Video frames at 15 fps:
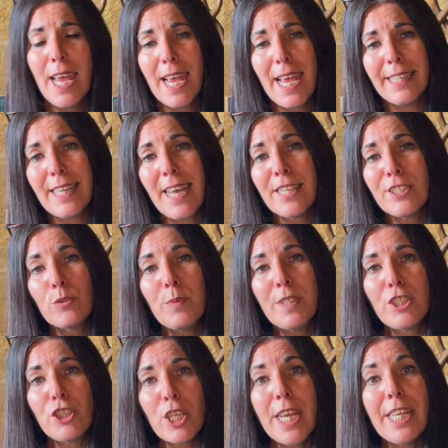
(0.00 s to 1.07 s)
And as we
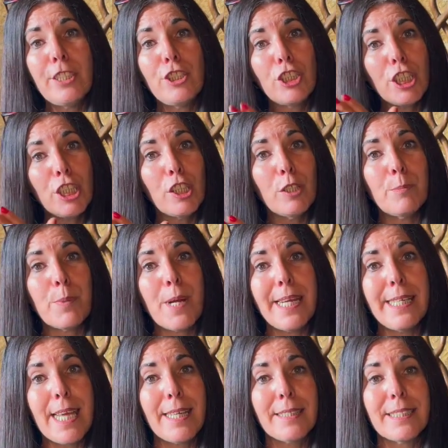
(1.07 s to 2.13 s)
change the
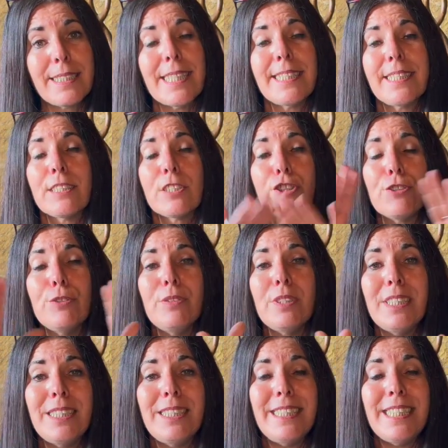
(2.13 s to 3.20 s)
gut-brain axis through
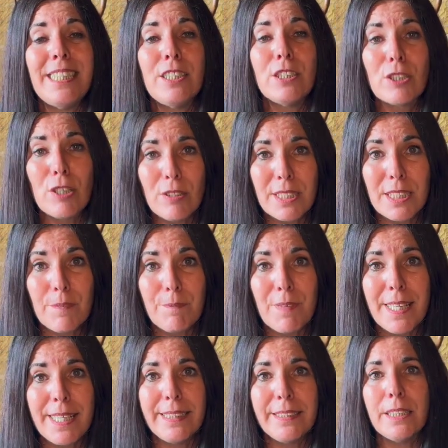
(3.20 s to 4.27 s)

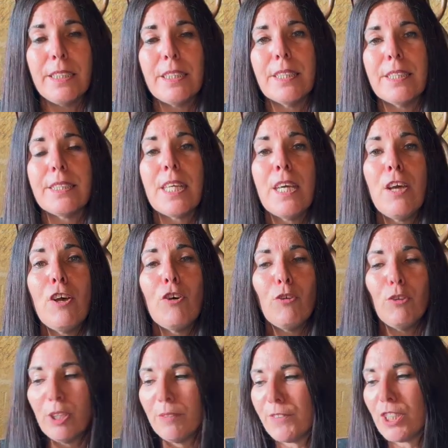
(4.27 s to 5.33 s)
detoxifying the gut,
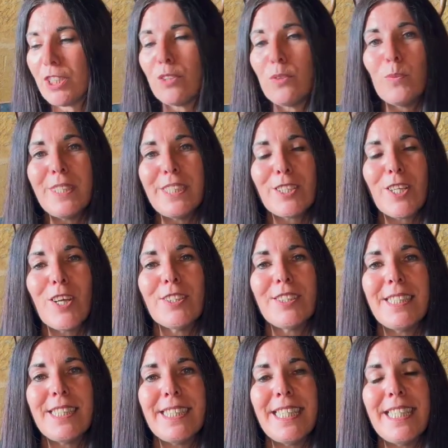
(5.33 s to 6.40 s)
all of a sudden we start
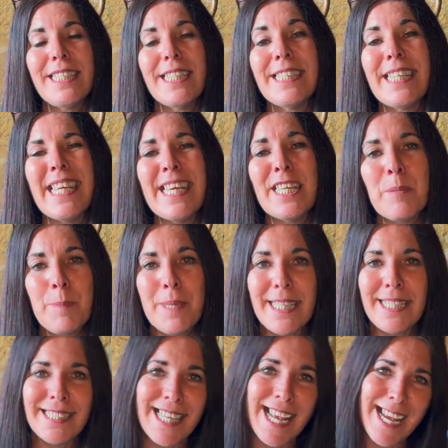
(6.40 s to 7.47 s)
to see this inner
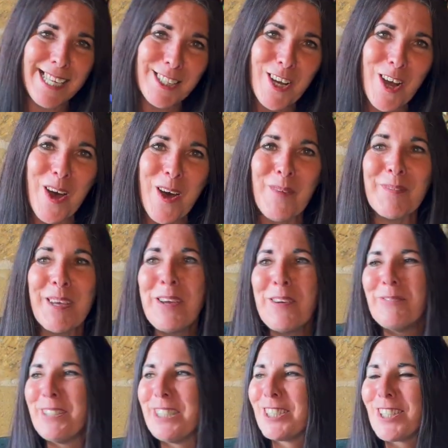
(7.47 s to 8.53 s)
peace and calm.
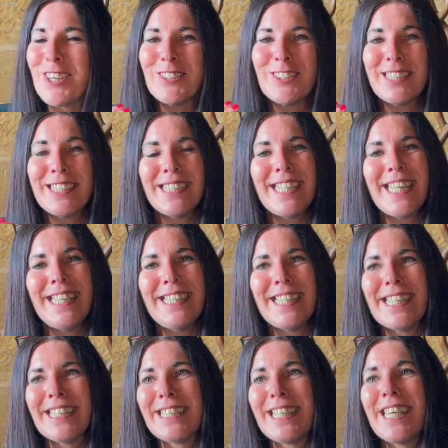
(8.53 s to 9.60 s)
We start to see
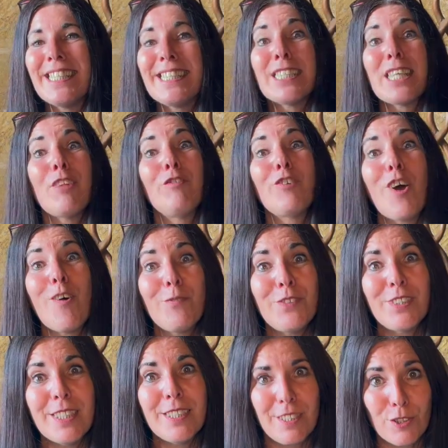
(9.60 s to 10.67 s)
this
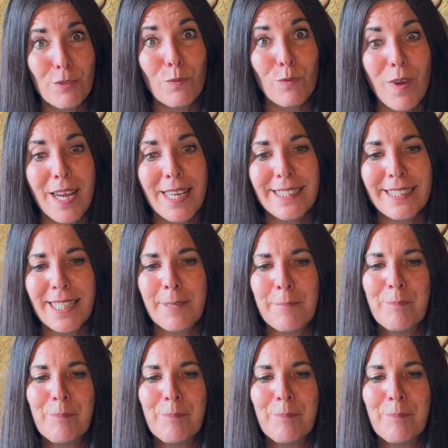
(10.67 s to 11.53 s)
self-confidence rising.